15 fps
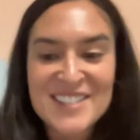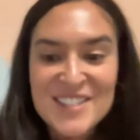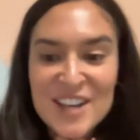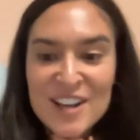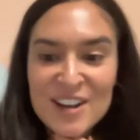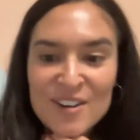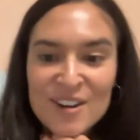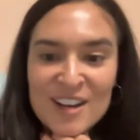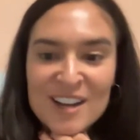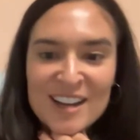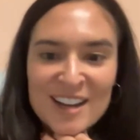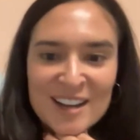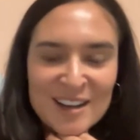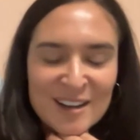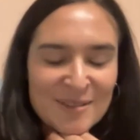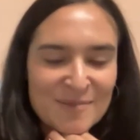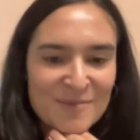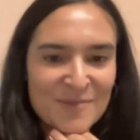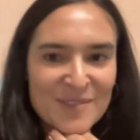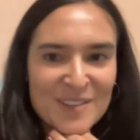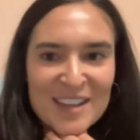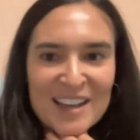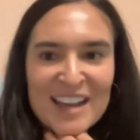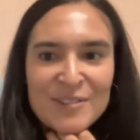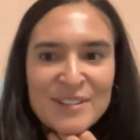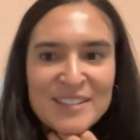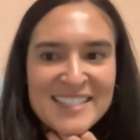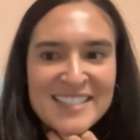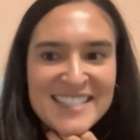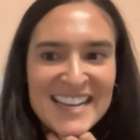so I
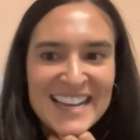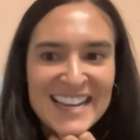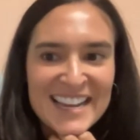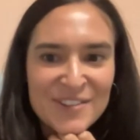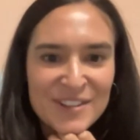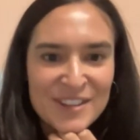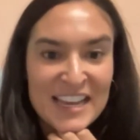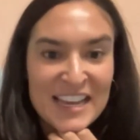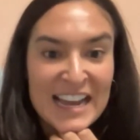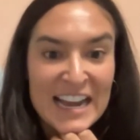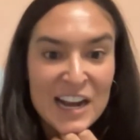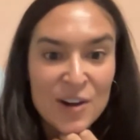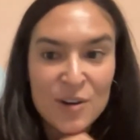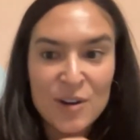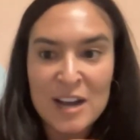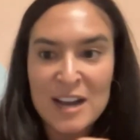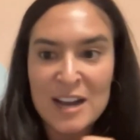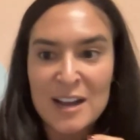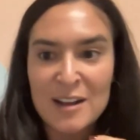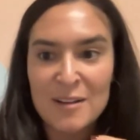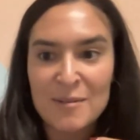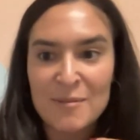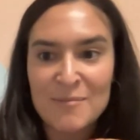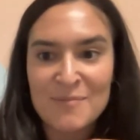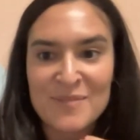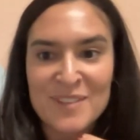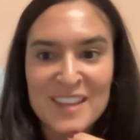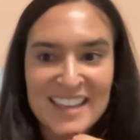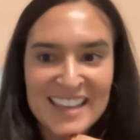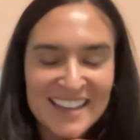would say with the how,
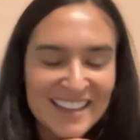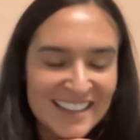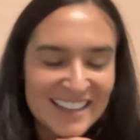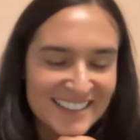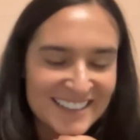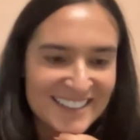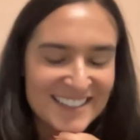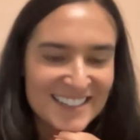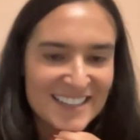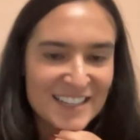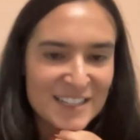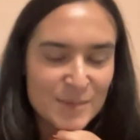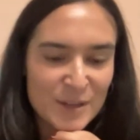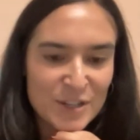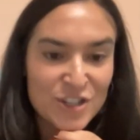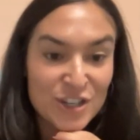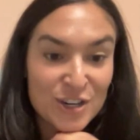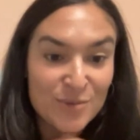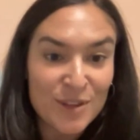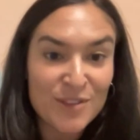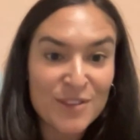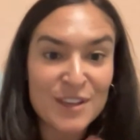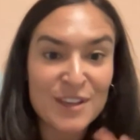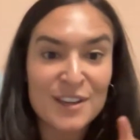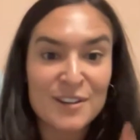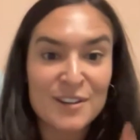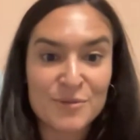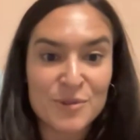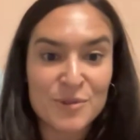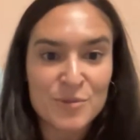and especially with
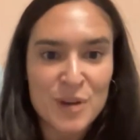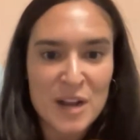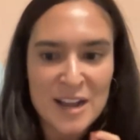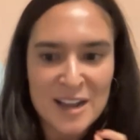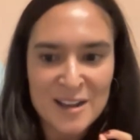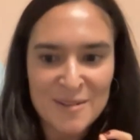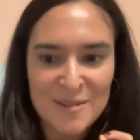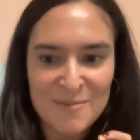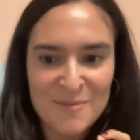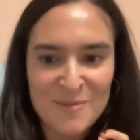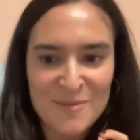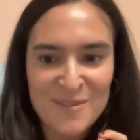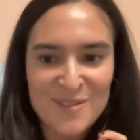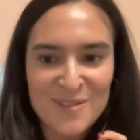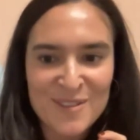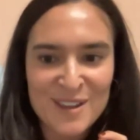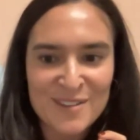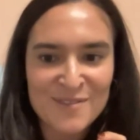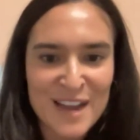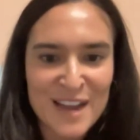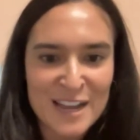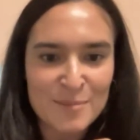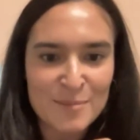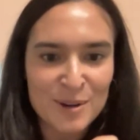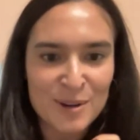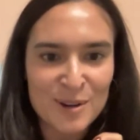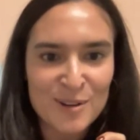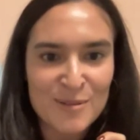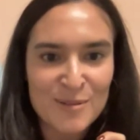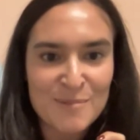the
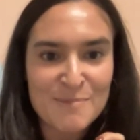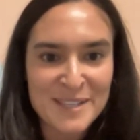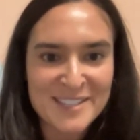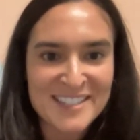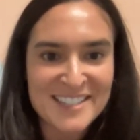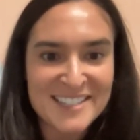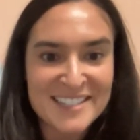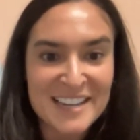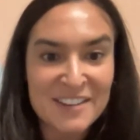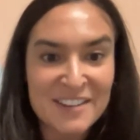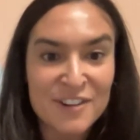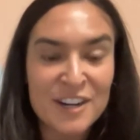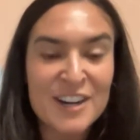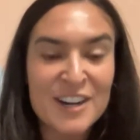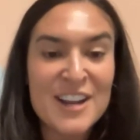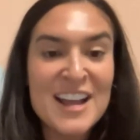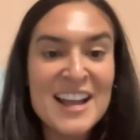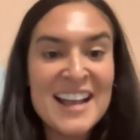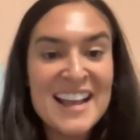viable business endeavor,